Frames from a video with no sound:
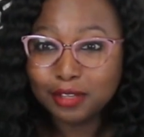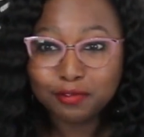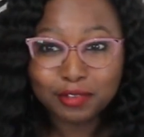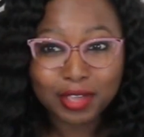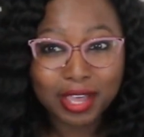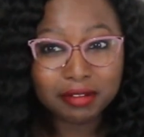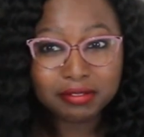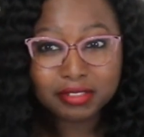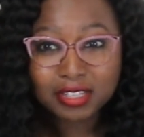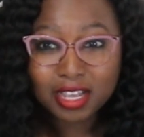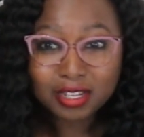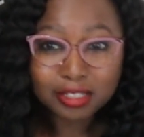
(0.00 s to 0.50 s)
If
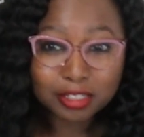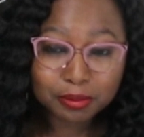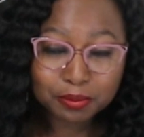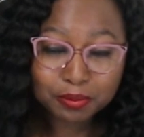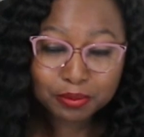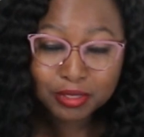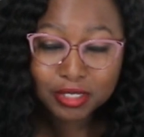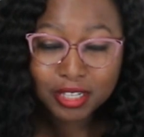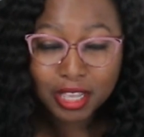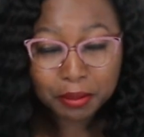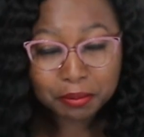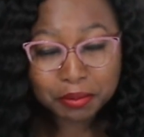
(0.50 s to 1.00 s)
you have 10
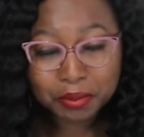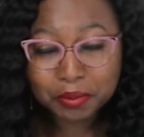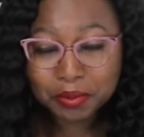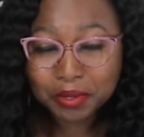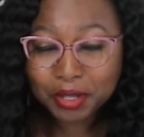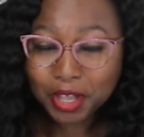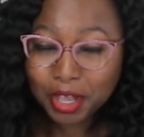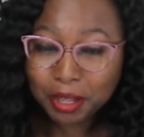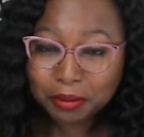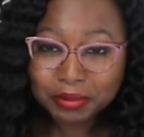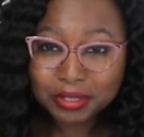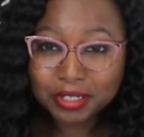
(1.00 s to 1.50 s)

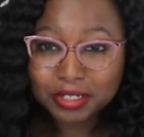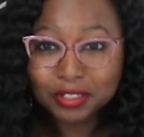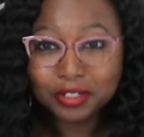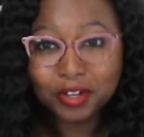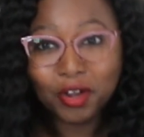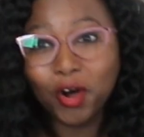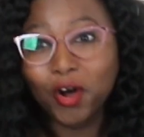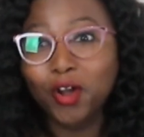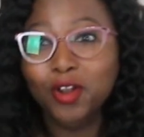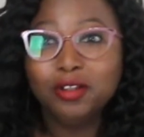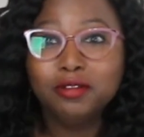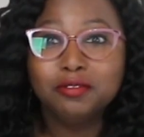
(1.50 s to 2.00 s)
people coming
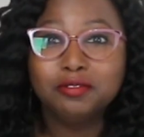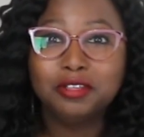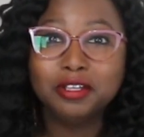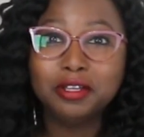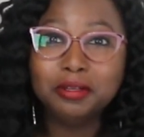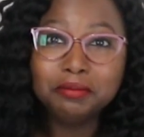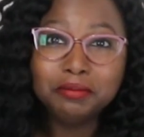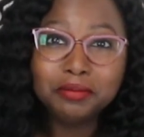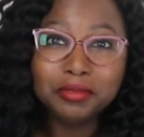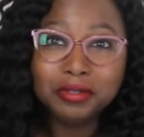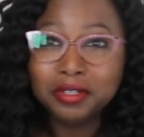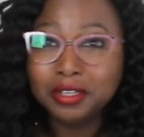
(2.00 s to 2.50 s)
and all of
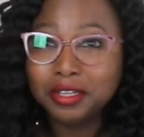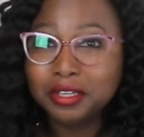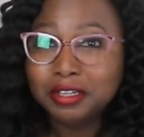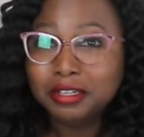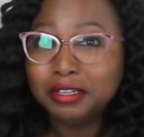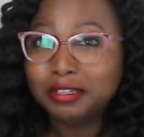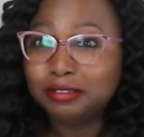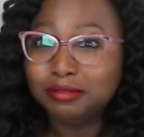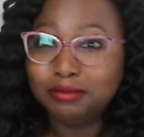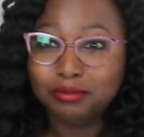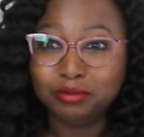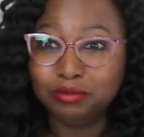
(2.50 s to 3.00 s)
them
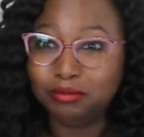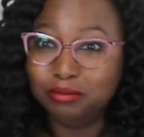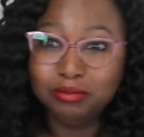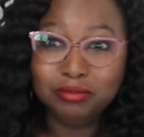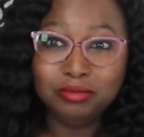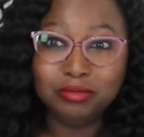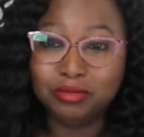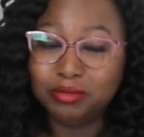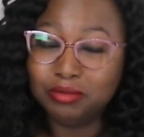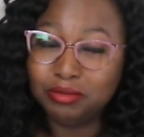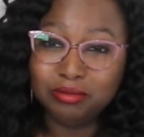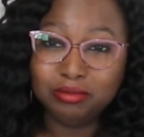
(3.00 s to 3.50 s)

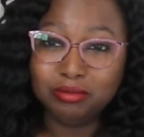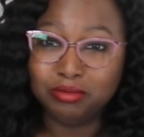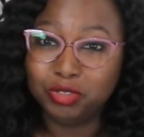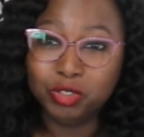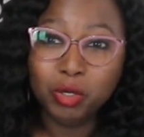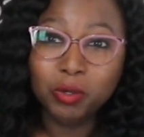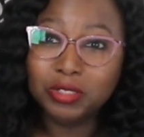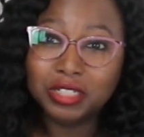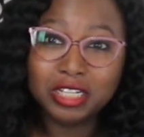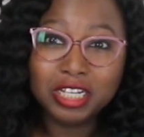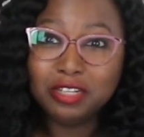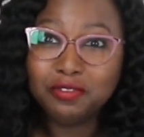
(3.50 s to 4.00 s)

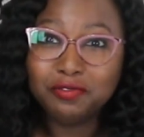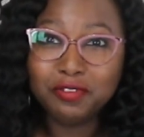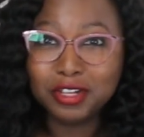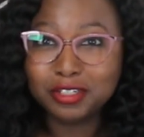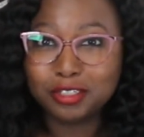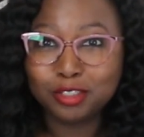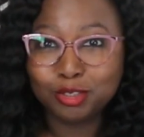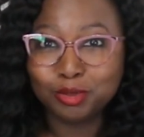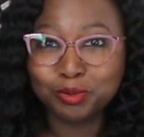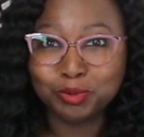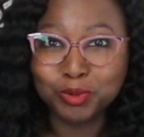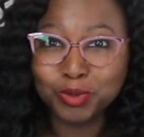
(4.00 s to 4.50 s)
don't eat
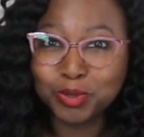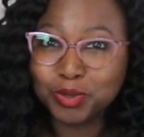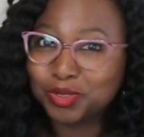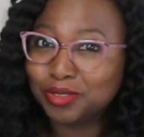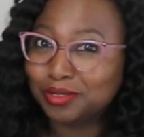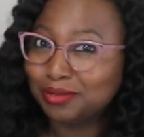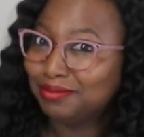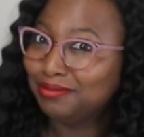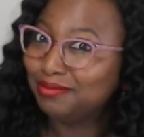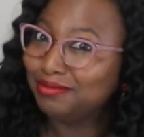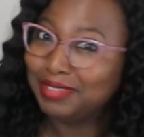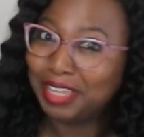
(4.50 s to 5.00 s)
vegetables,
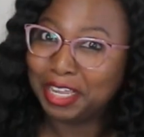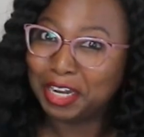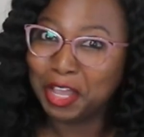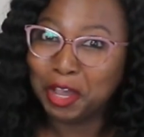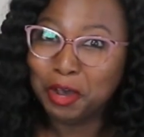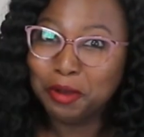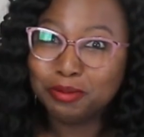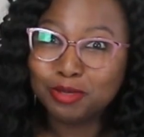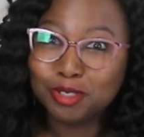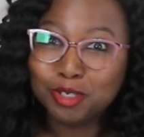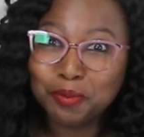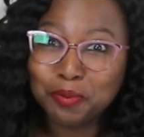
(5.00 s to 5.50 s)
that
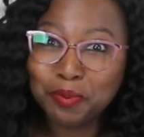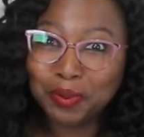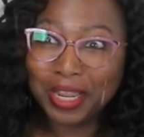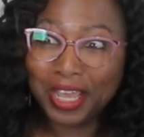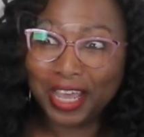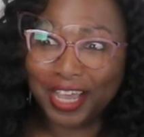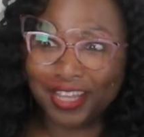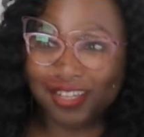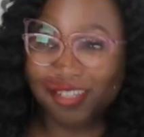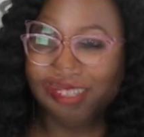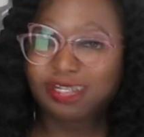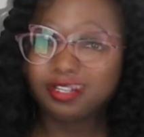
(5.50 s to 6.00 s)
helps you
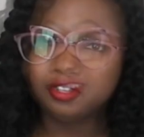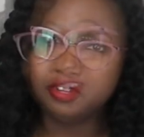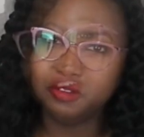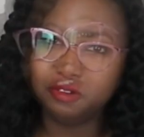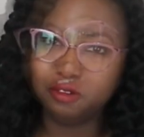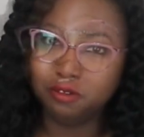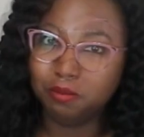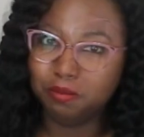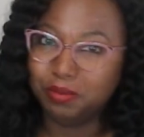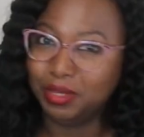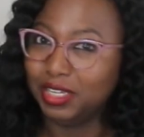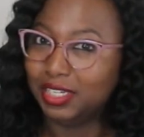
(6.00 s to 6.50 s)
plan, you
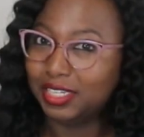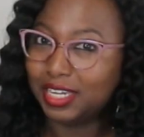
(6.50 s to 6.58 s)
know.